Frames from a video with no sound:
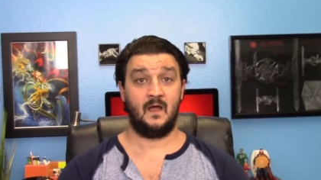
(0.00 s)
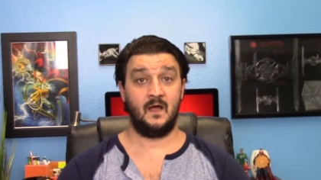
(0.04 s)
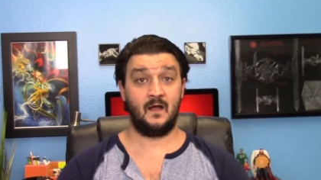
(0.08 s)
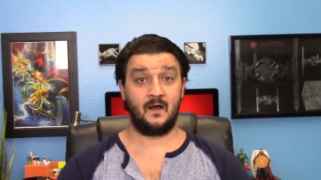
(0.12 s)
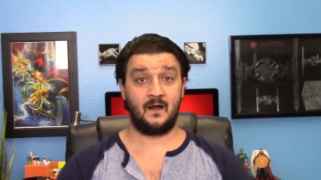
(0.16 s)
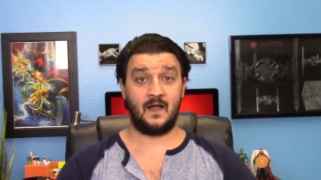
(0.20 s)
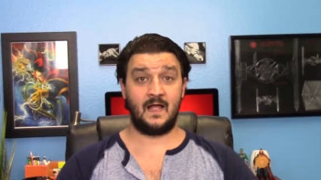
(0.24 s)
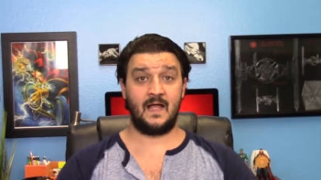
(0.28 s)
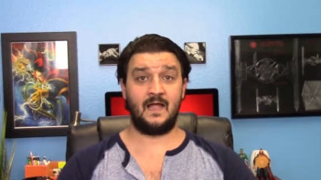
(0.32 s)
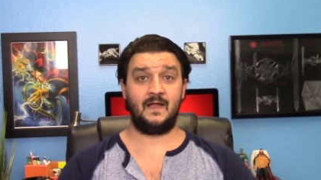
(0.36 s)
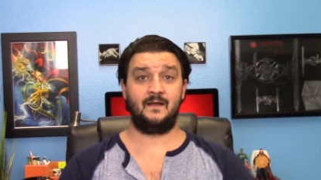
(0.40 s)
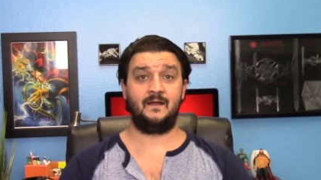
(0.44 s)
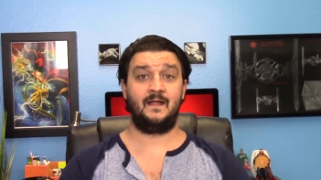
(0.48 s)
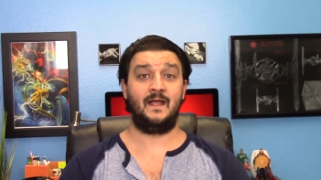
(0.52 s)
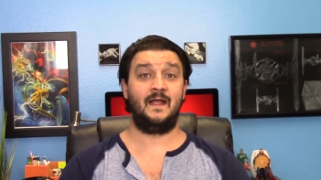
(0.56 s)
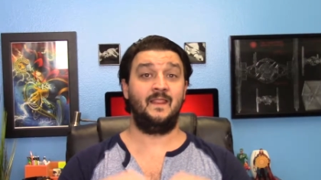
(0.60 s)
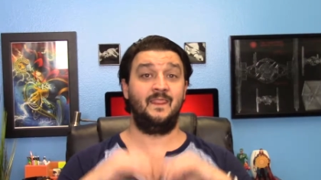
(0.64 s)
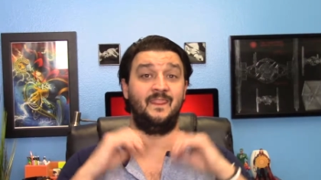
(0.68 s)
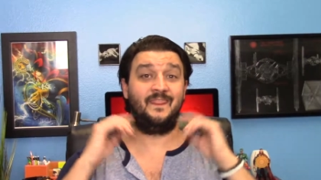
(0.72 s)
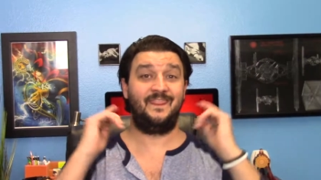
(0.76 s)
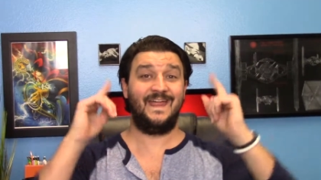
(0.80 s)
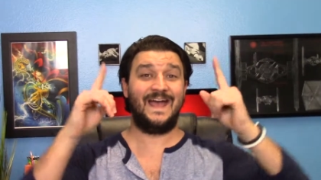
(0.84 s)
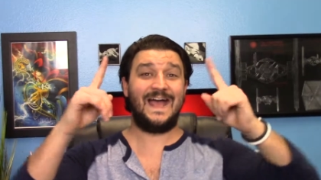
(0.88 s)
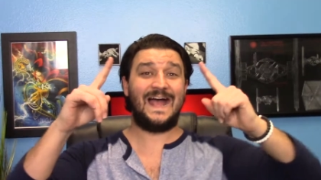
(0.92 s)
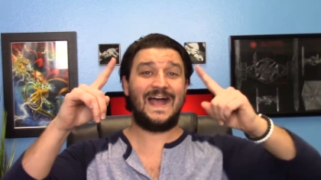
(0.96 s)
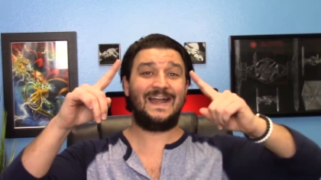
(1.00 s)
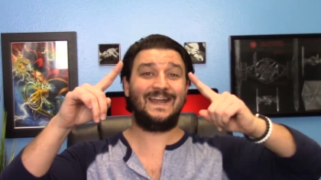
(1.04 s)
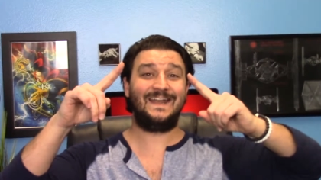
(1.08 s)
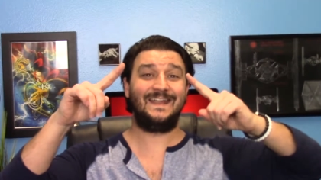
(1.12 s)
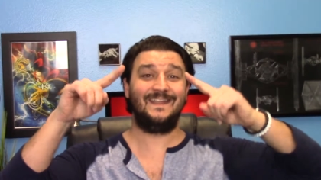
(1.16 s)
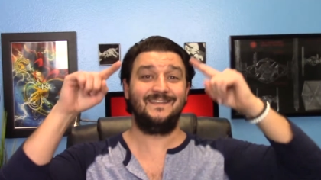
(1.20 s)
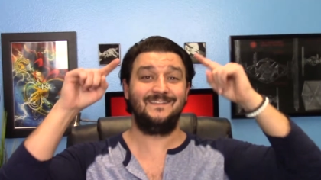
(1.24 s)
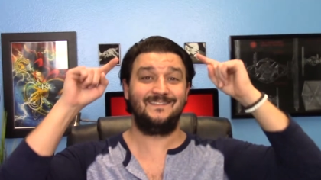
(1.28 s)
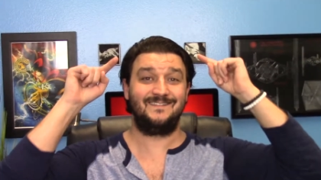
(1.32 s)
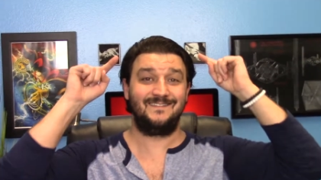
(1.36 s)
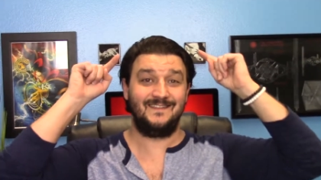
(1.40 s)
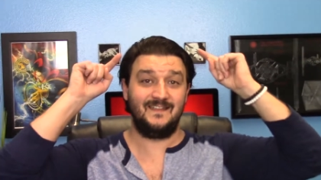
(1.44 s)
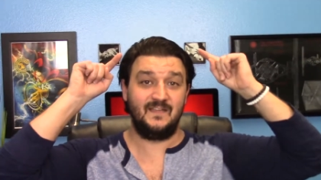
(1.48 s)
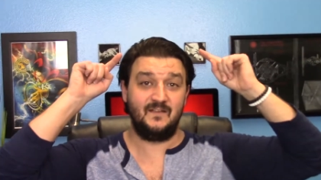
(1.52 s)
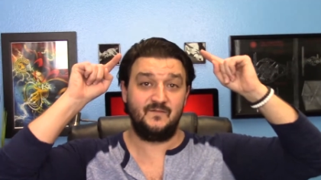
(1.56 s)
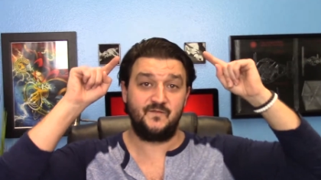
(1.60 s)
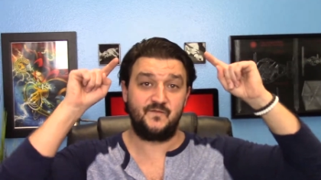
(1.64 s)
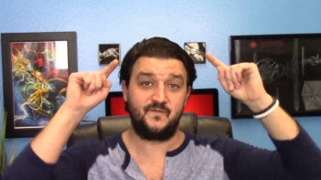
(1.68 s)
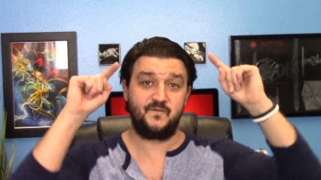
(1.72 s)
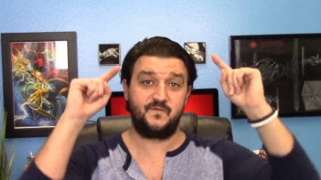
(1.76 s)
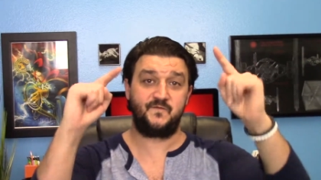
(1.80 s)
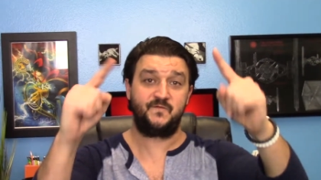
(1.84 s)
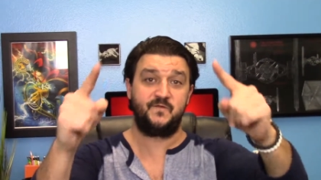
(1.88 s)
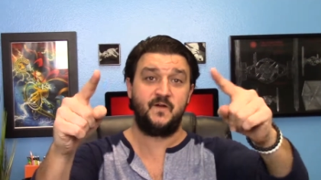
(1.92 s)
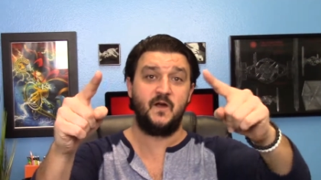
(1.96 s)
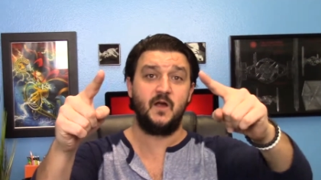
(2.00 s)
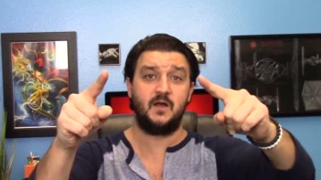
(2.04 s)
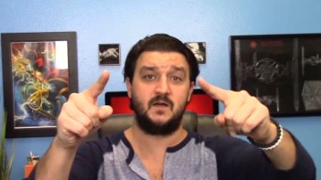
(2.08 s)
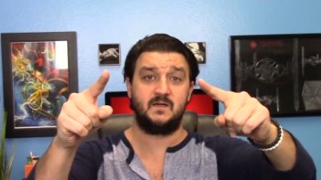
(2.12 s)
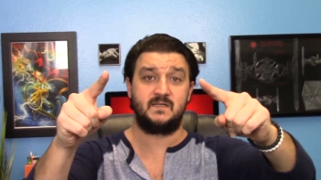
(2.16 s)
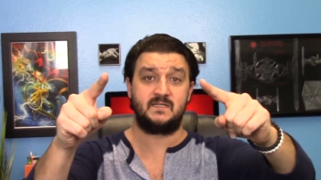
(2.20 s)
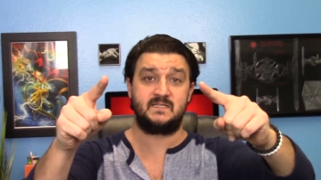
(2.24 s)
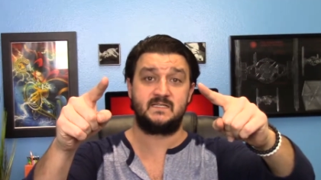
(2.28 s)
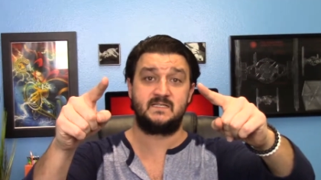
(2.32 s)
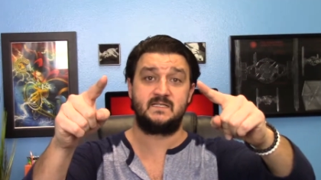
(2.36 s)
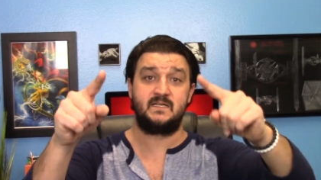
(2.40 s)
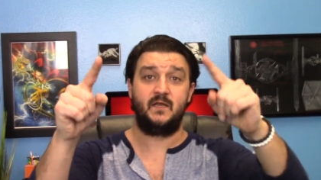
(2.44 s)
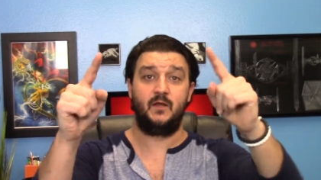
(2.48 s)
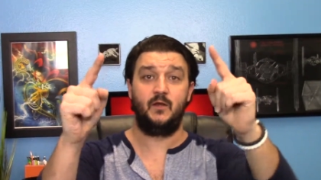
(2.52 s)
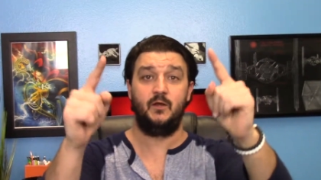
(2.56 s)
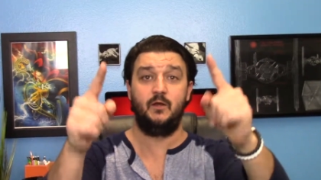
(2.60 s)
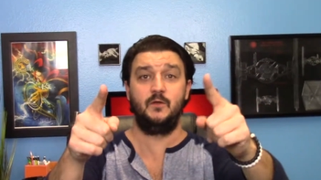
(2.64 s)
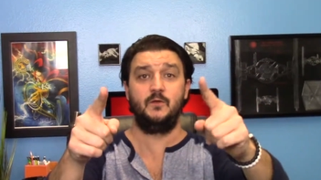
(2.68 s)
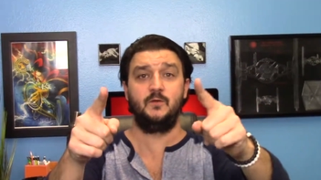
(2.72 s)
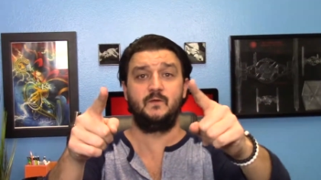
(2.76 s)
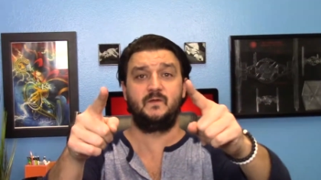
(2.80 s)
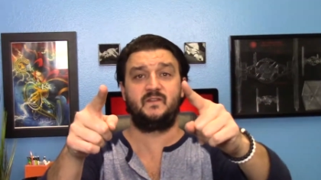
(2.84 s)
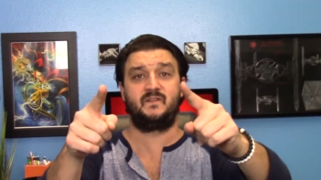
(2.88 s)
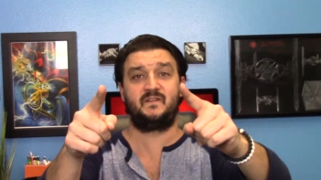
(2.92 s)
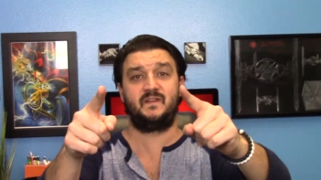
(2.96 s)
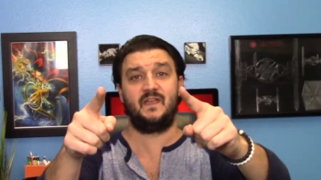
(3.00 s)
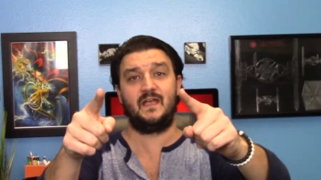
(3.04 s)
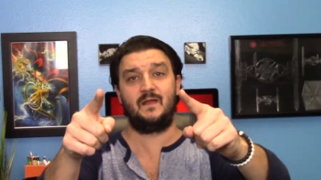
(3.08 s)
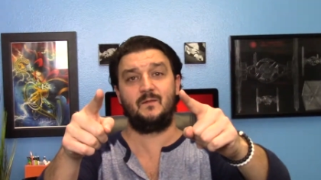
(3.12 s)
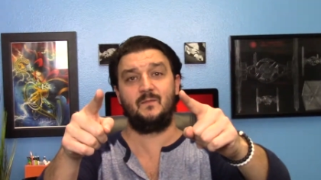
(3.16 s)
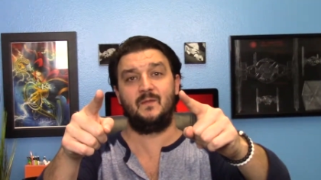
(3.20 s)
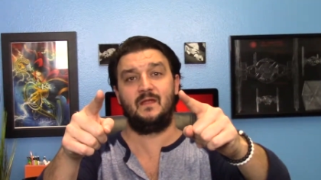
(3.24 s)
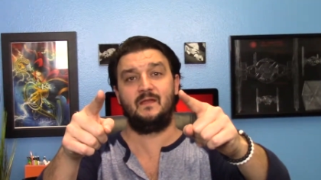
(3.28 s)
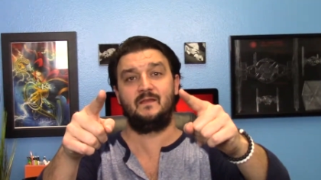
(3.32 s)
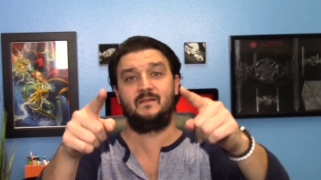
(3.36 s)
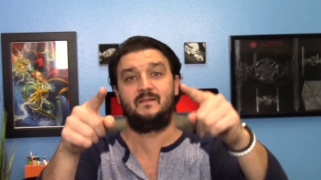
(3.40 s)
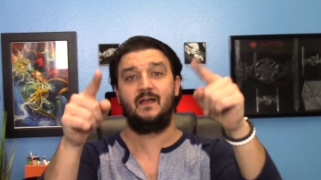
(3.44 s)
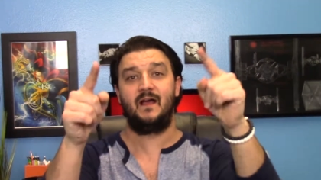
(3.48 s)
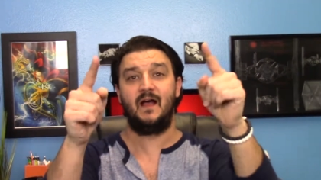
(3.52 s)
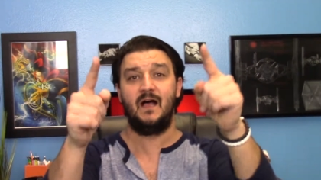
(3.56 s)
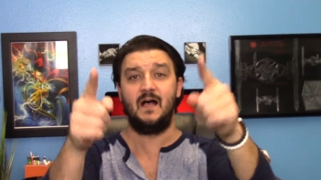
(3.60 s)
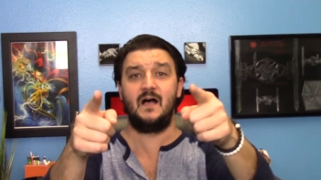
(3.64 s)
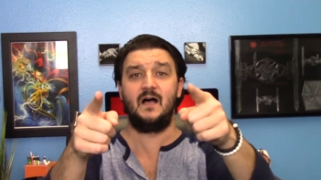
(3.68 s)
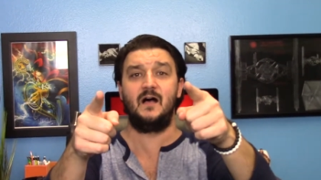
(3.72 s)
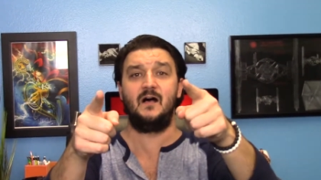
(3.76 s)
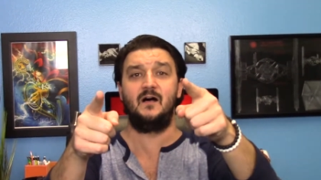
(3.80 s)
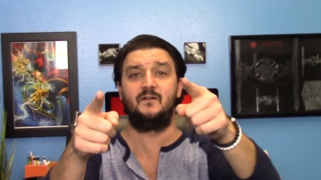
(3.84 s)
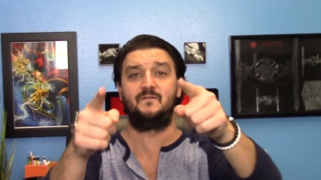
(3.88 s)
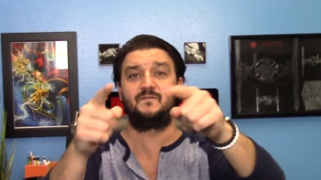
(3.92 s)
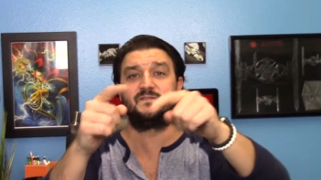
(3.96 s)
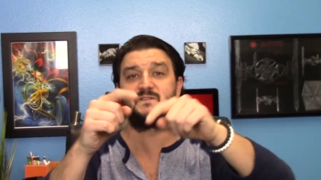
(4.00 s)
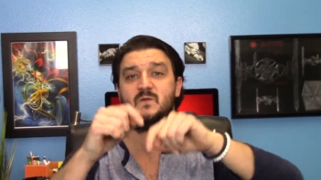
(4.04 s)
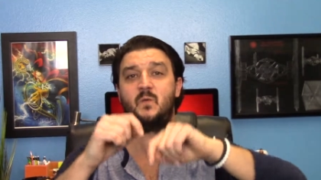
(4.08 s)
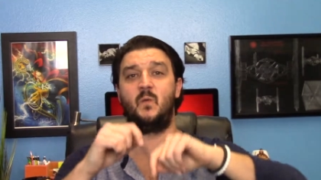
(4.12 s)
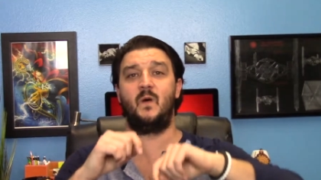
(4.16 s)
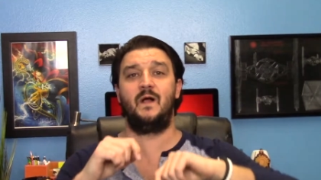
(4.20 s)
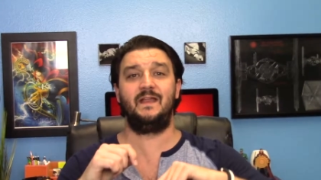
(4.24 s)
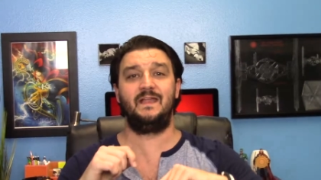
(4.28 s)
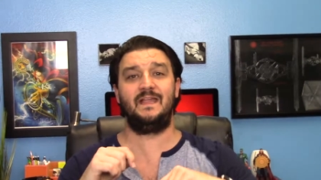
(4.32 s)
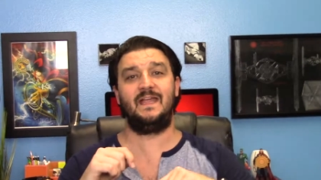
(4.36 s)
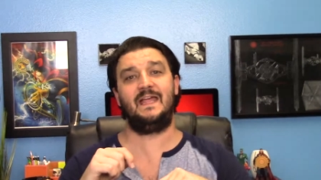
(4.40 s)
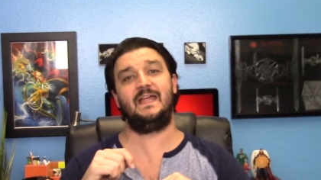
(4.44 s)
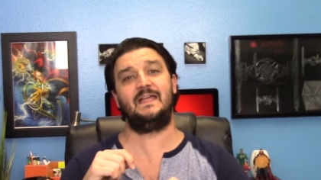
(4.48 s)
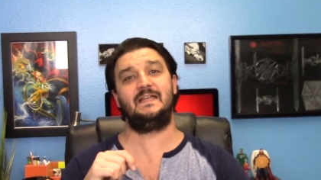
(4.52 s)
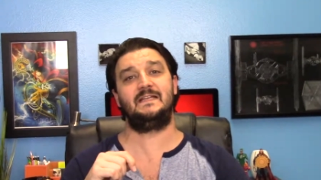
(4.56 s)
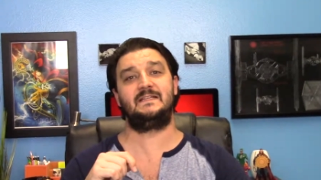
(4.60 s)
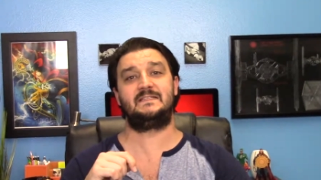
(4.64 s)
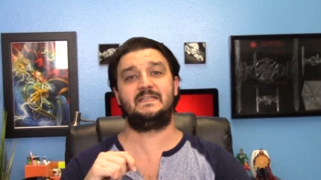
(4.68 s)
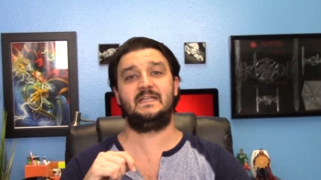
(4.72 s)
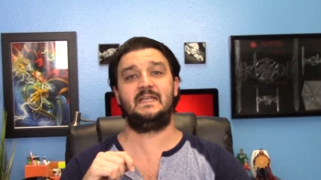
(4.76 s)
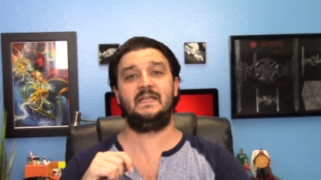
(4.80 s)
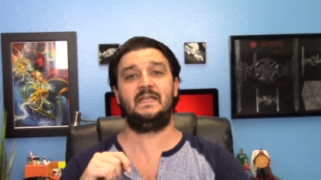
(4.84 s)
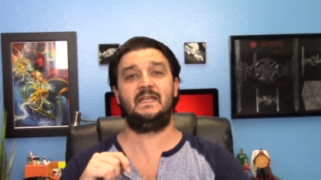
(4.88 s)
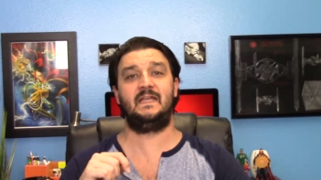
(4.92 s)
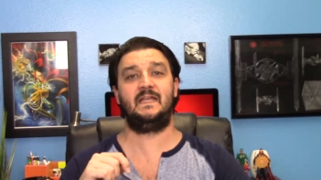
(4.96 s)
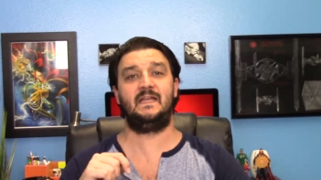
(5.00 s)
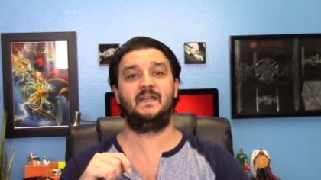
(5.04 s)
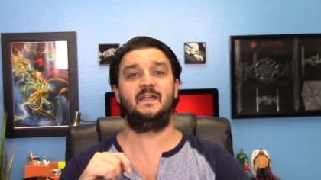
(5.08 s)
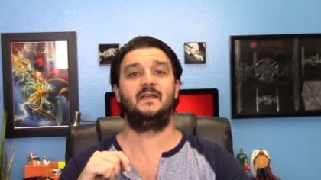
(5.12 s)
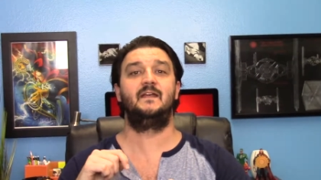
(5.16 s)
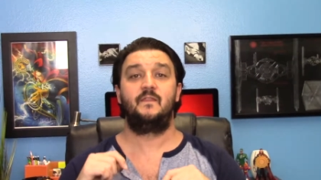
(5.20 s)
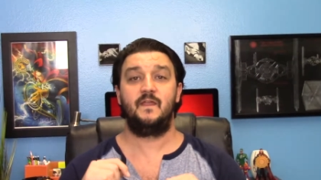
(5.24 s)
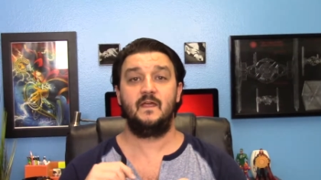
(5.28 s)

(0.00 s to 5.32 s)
All right, and that is the first news segment of 2018.